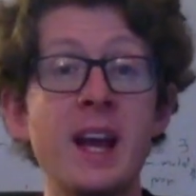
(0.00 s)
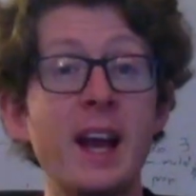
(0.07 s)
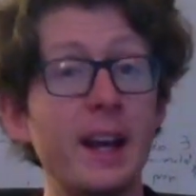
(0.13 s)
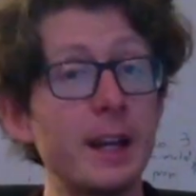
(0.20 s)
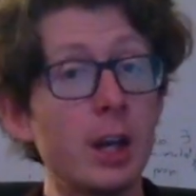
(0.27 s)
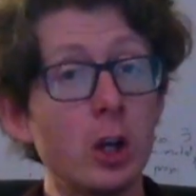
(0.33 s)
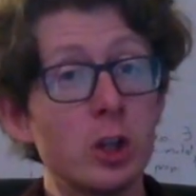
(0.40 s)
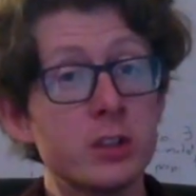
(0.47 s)

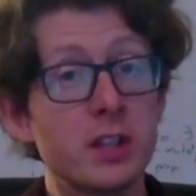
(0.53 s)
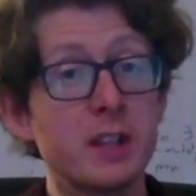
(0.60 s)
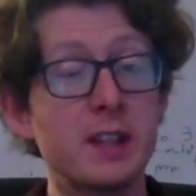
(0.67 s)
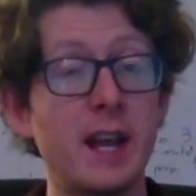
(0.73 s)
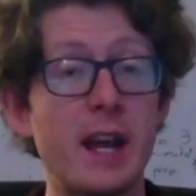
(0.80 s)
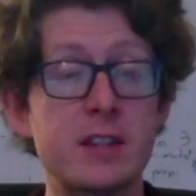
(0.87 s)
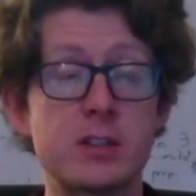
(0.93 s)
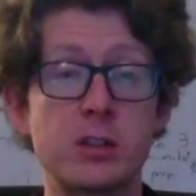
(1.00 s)
And it looks like the
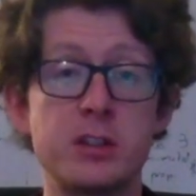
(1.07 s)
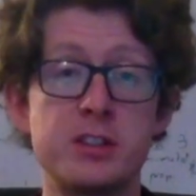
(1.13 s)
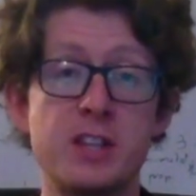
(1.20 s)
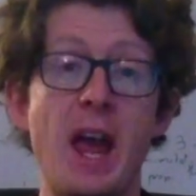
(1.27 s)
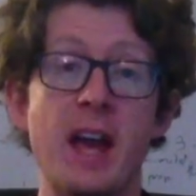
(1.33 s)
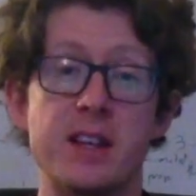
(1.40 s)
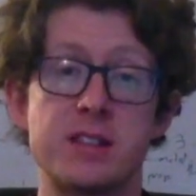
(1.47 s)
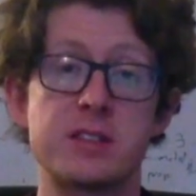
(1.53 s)
answer is
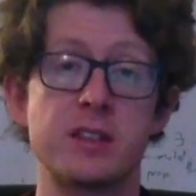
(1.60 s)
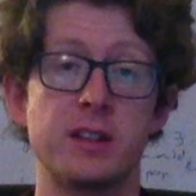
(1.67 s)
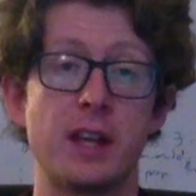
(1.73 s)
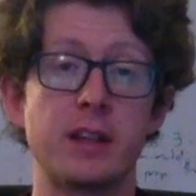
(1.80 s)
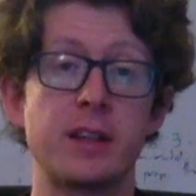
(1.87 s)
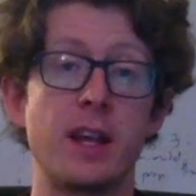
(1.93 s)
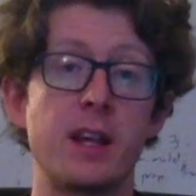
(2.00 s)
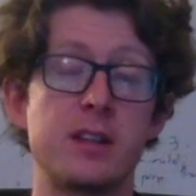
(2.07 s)
yes in
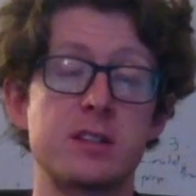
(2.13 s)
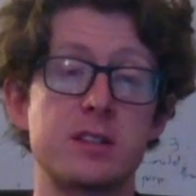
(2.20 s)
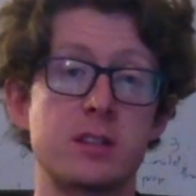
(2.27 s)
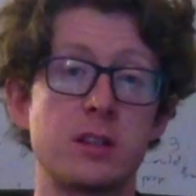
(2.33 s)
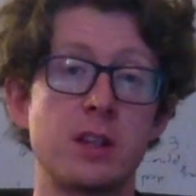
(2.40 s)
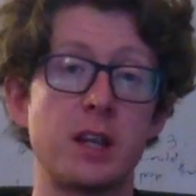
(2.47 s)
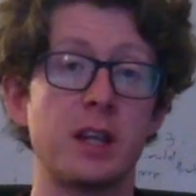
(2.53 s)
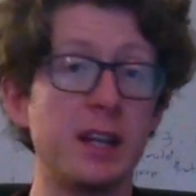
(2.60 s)
that case,
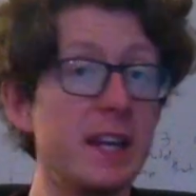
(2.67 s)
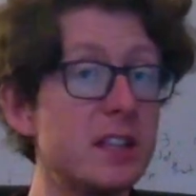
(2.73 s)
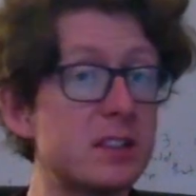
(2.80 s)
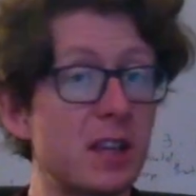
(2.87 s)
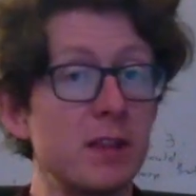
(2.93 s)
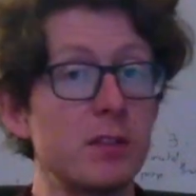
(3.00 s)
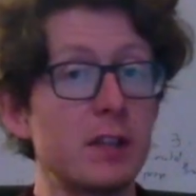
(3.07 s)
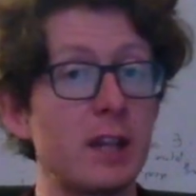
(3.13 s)
at least
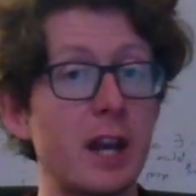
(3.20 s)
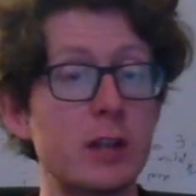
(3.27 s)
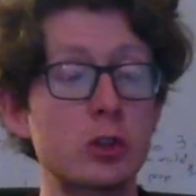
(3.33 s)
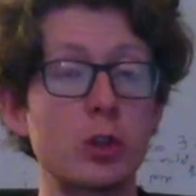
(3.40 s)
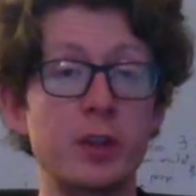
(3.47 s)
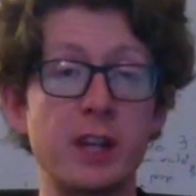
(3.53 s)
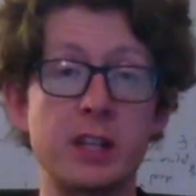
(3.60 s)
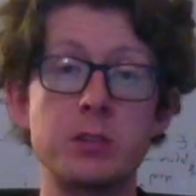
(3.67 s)
given the natural
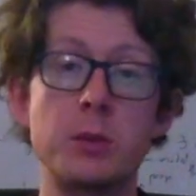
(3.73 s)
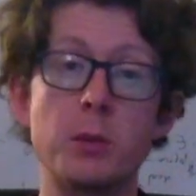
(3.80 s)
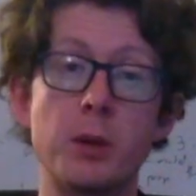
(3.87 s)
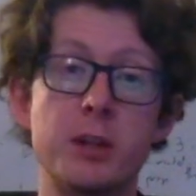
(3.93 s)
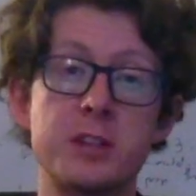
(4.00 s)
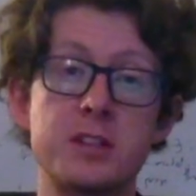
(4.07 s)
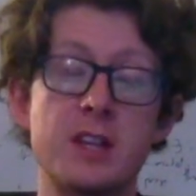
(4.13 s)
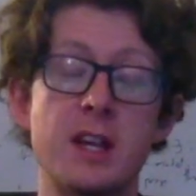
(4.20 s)
things we want
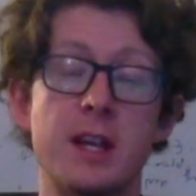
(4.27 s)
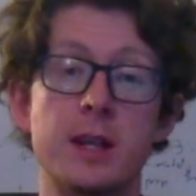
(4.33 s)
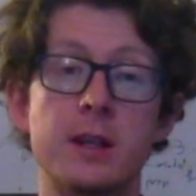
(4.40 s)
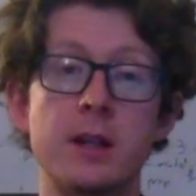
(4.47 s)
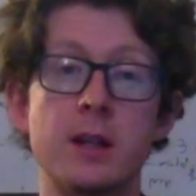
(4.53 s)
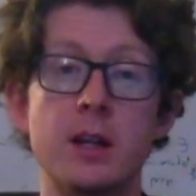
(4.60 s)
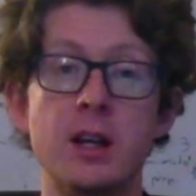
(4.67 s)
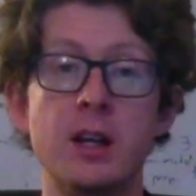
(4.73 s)
to say.
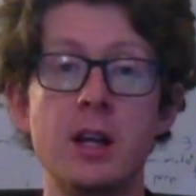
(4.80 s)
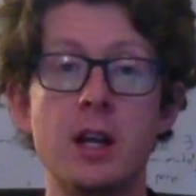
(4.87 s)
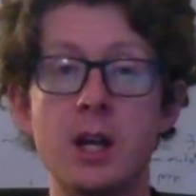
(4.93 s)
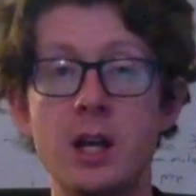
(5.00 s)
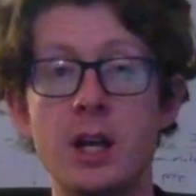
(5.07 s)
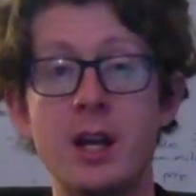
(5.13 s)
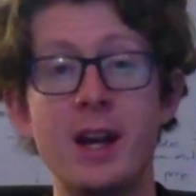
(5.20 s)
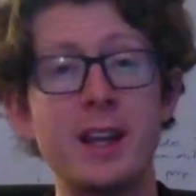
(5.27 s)

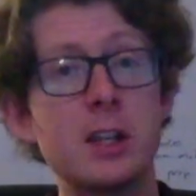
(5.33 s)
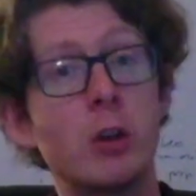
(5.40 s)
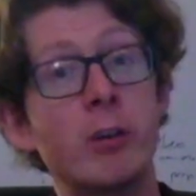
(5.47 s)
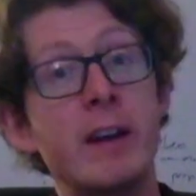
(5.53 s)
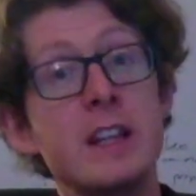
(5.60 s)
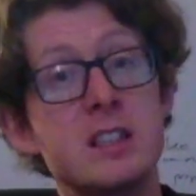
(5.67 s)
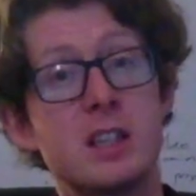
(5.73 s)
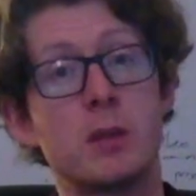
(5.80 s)
And the
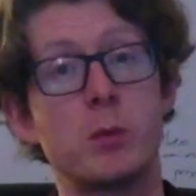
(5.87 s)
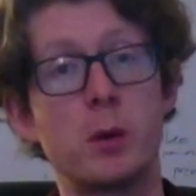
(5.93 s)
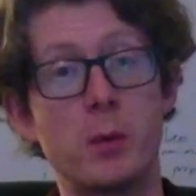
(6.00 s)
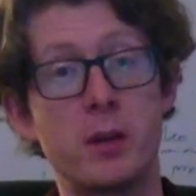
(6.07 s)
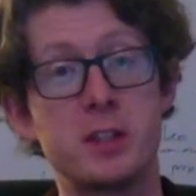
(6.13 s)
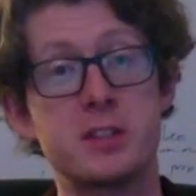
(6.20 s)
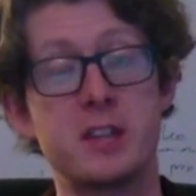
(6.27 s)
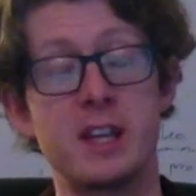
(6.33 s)
reason we'd
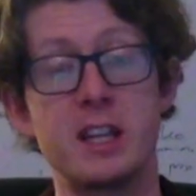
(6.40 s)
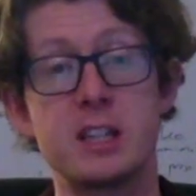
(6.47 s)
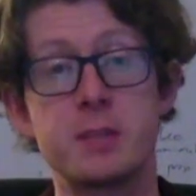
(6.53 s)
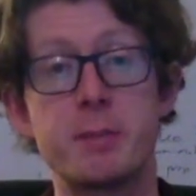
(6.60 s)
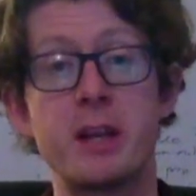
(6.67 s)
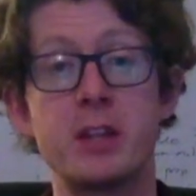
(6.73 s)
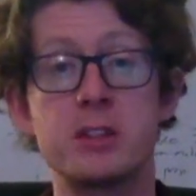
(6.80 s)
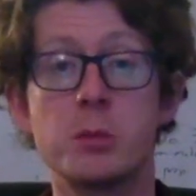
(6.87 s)
want to say it is
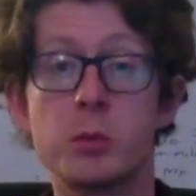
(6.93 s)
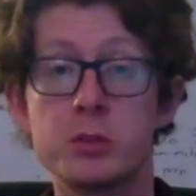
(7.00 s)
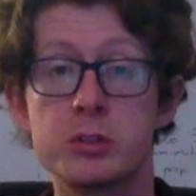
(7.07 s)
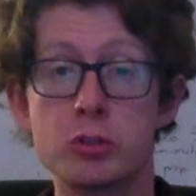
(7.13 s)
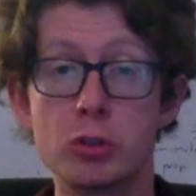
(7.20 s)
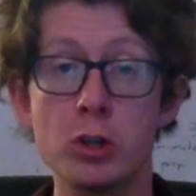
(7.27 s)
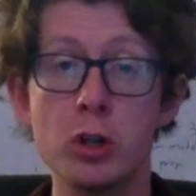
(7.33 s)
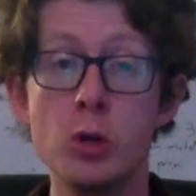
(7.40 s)
because it was
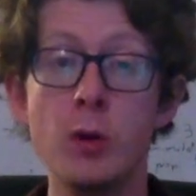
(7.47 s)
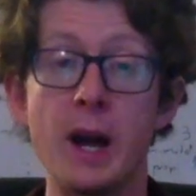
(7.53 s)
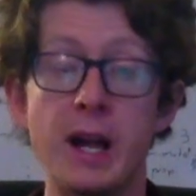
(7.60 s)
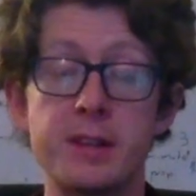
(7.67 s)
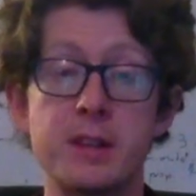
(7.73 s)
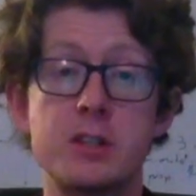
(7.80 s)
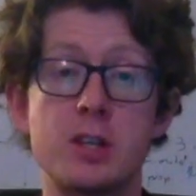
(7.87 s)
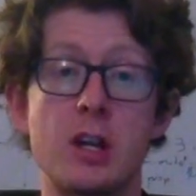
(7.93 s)
true at
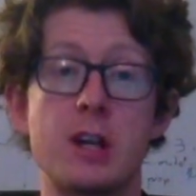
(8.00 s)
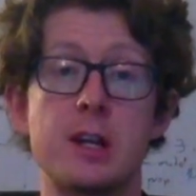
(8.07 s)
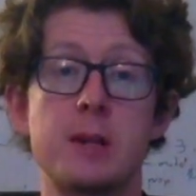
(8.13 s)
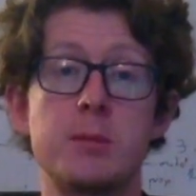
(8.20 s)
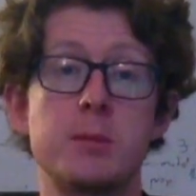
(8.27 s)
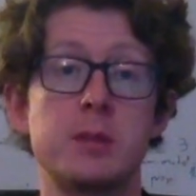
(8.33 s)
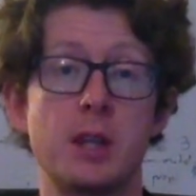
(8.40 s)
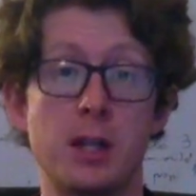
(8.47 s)
the
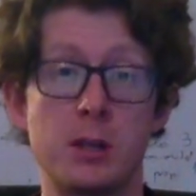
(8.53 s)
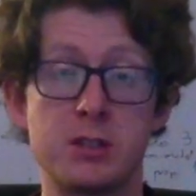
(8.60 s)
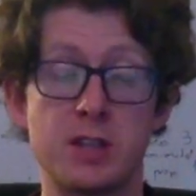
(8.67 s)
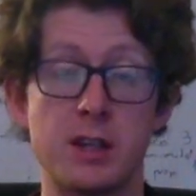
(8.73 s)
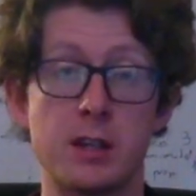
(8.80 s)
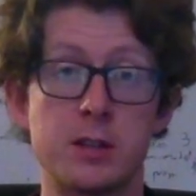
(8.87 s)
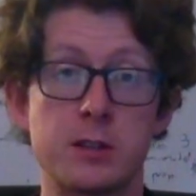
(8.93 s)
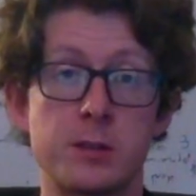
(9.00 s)
time that you said
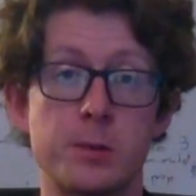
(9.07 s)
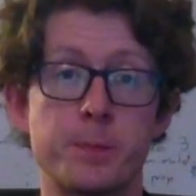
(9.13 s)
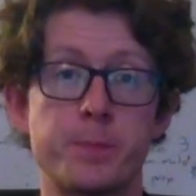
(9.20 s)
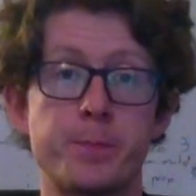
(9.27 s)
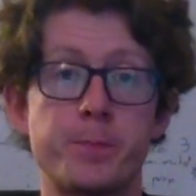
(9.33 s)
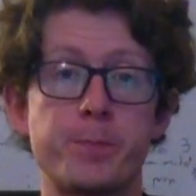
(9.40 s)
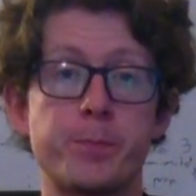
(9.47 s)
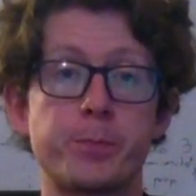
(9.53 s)

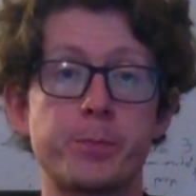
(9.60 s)
it.